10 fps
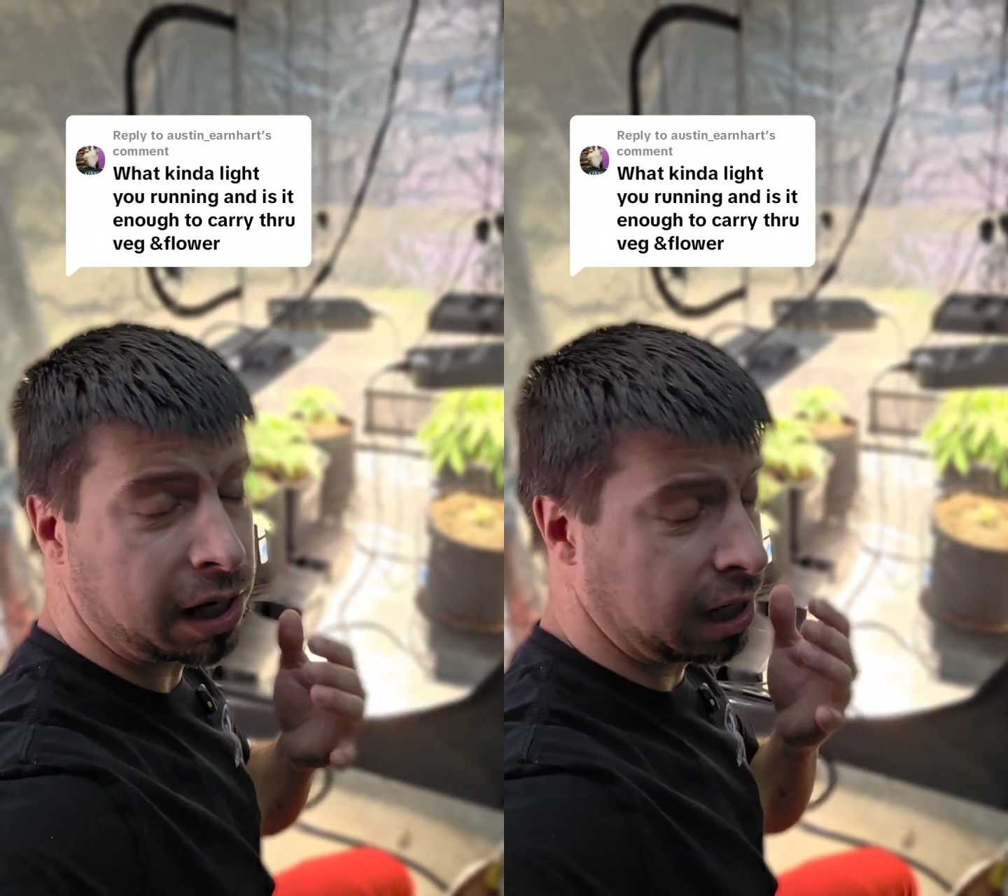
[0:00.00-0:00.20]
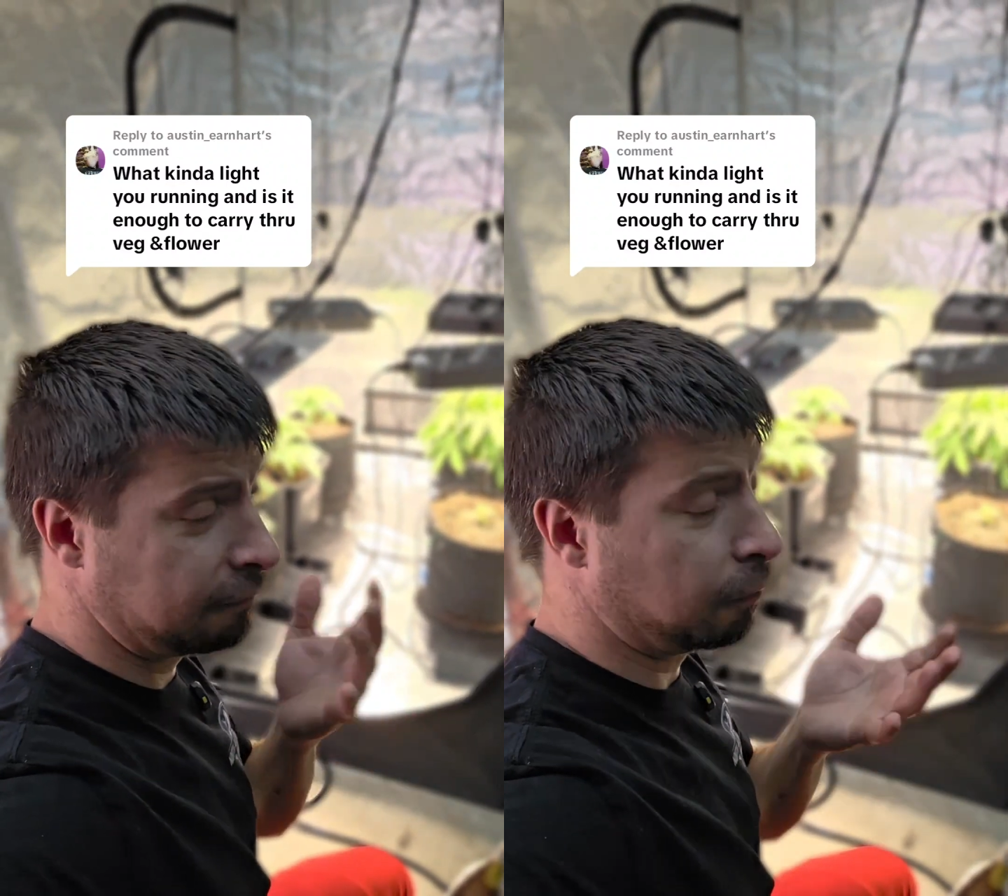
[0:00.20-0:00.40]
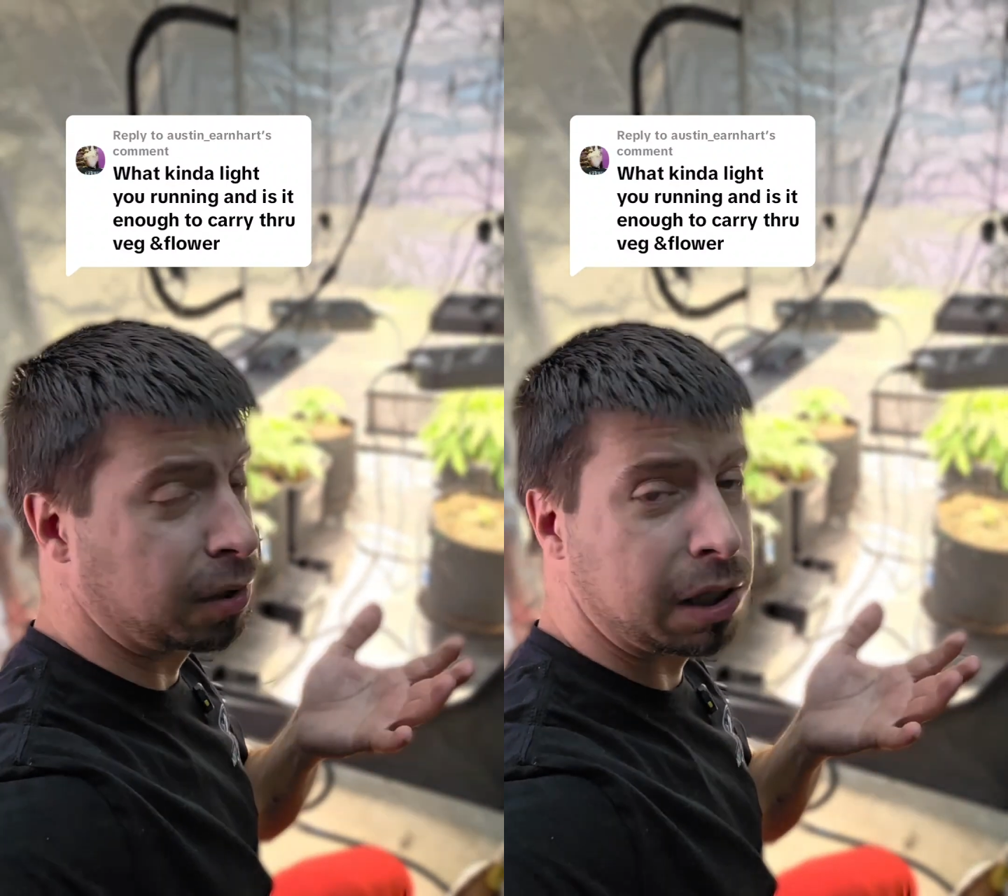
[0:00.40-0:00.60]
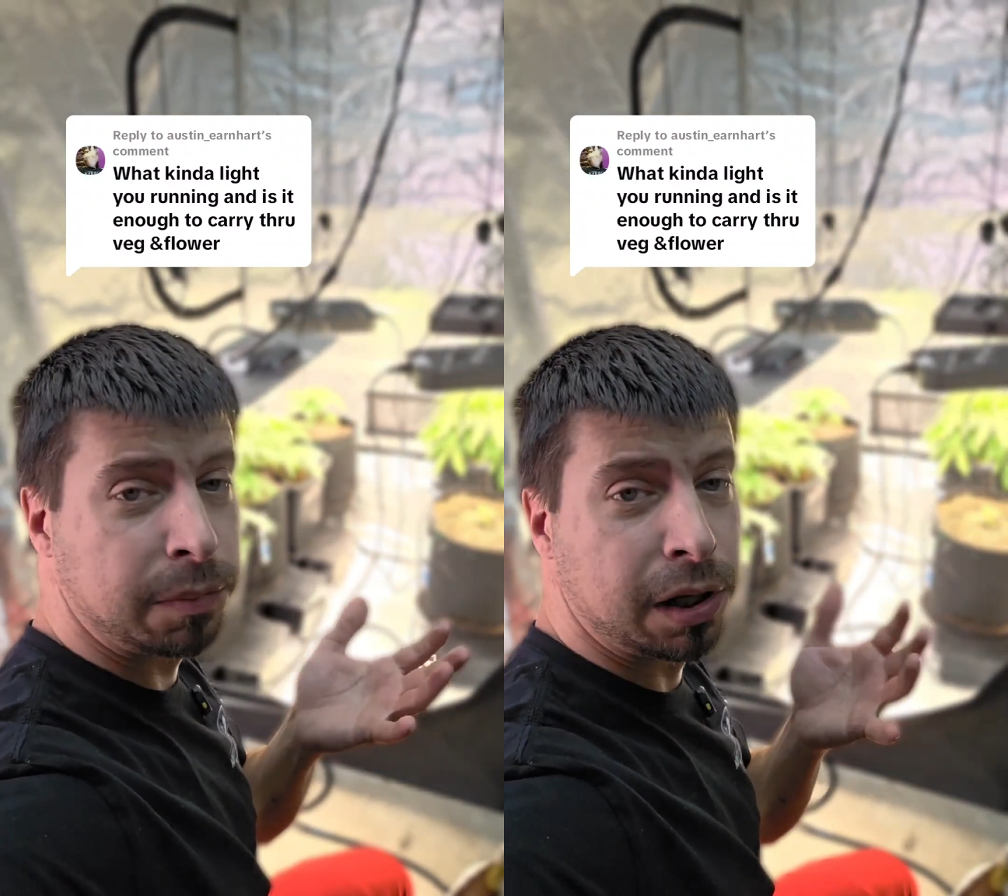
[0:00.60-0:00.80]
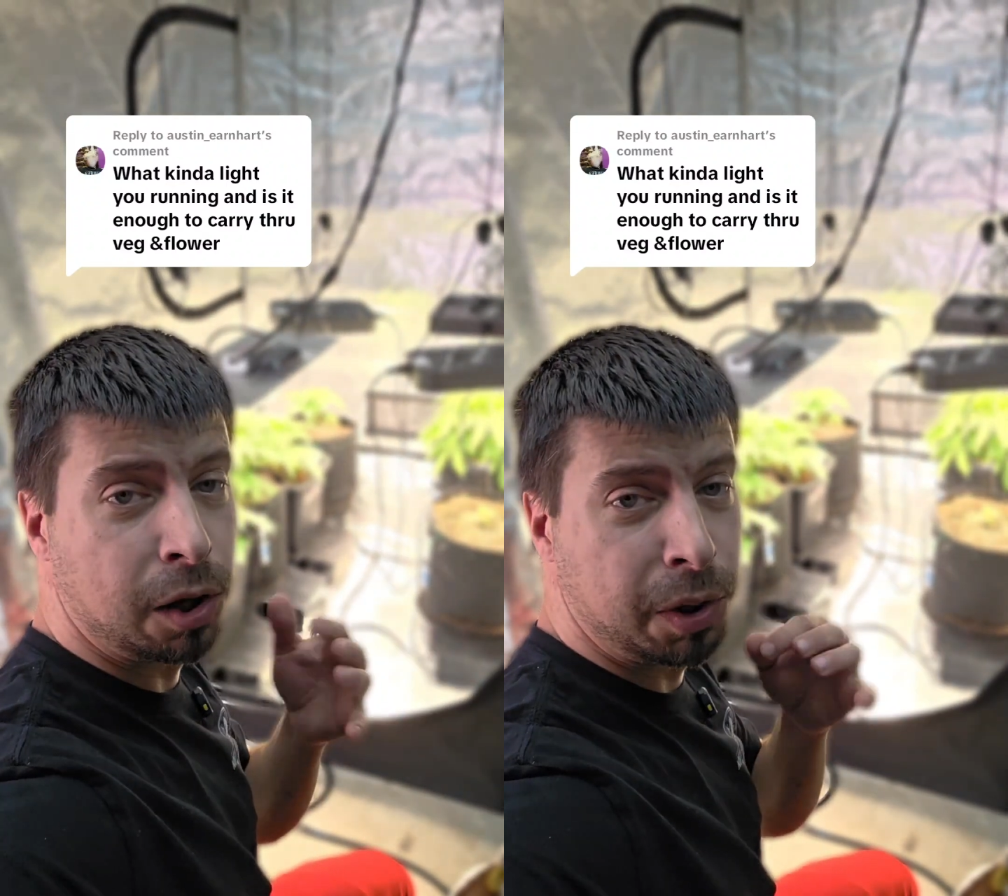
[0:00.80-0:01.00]
and if it'll get
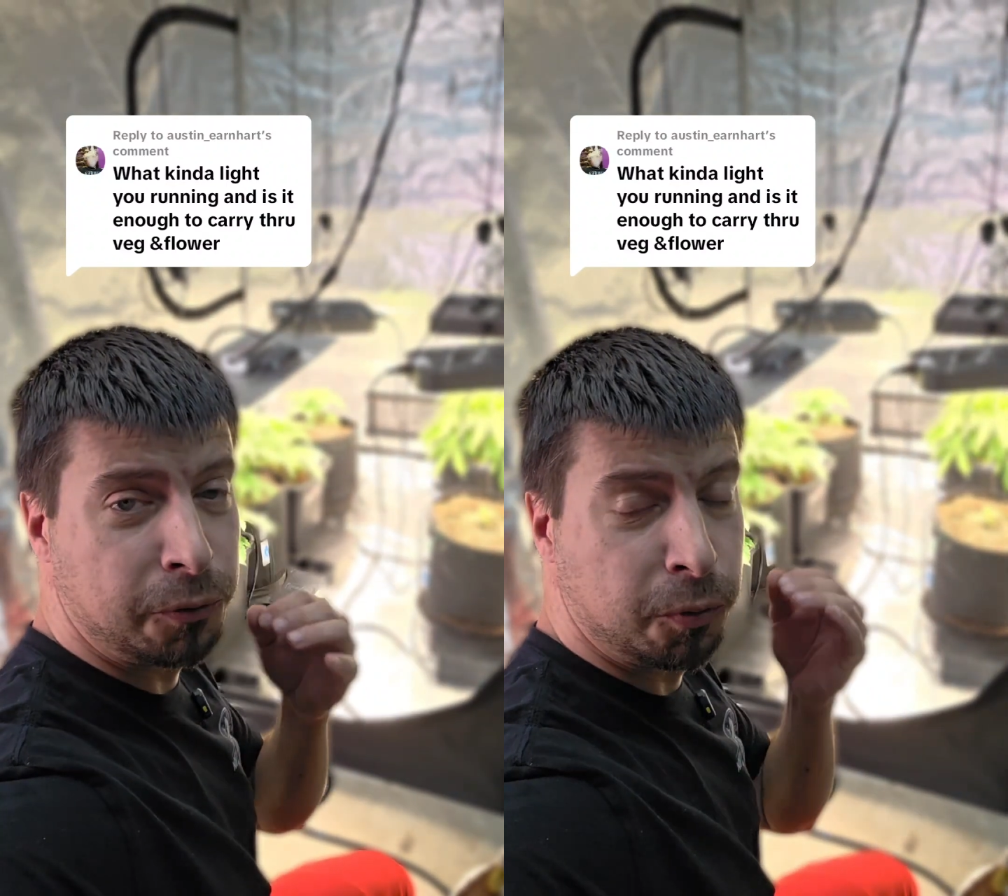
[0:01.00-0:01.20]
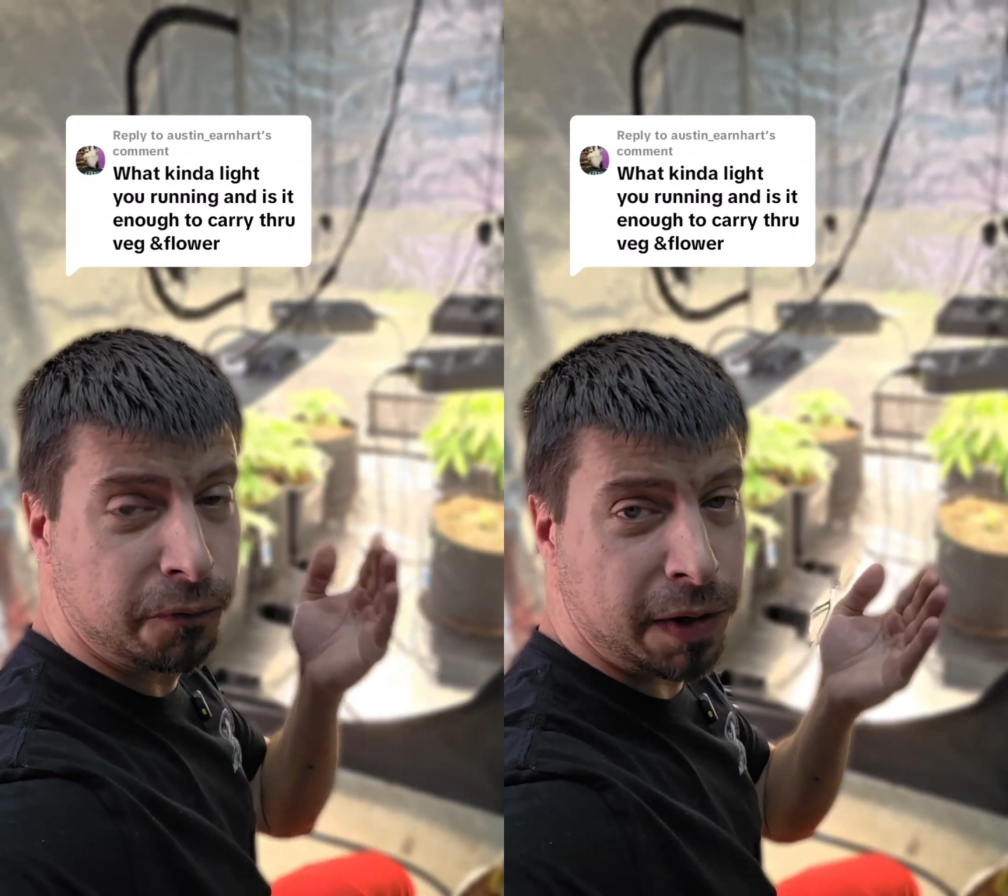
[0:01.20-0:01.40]
me all the way through